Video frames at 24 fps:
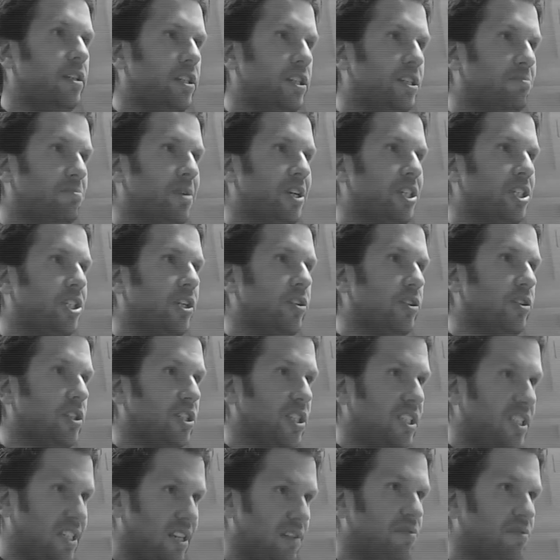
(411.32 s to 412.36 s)
especially the
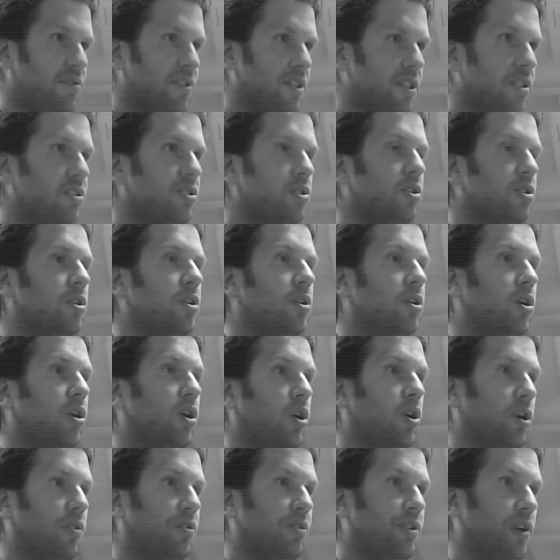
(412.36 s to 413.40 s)
stiffness
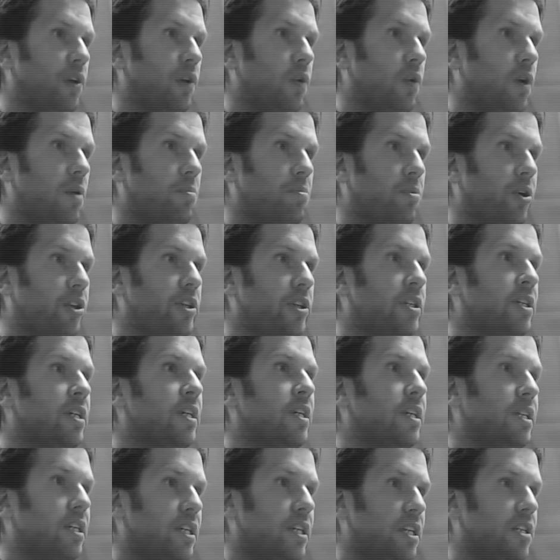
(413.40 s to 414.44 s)
of the lower body
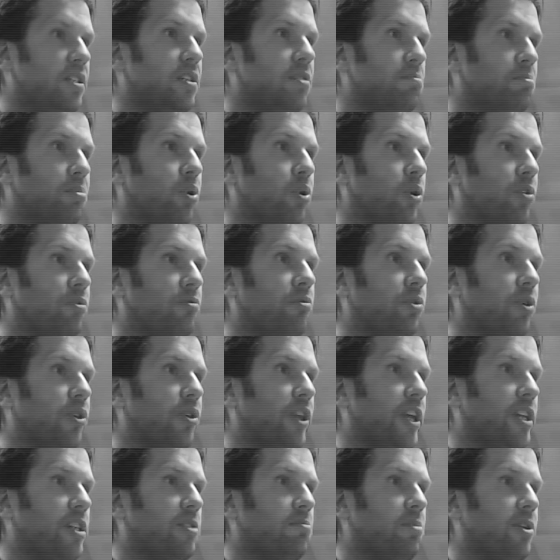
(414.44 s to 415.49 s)
is important for
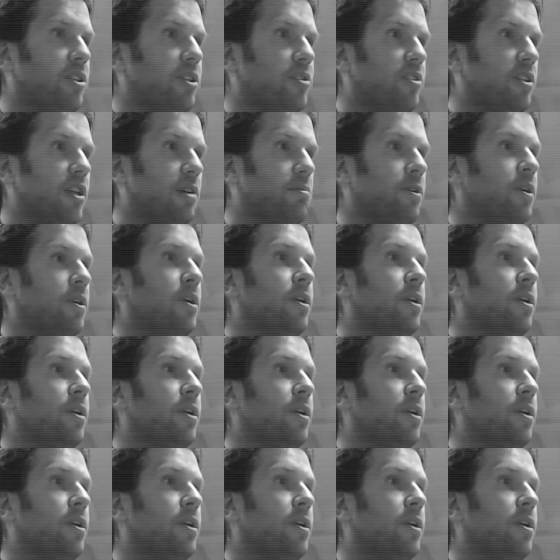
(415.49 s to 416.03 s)
that split step.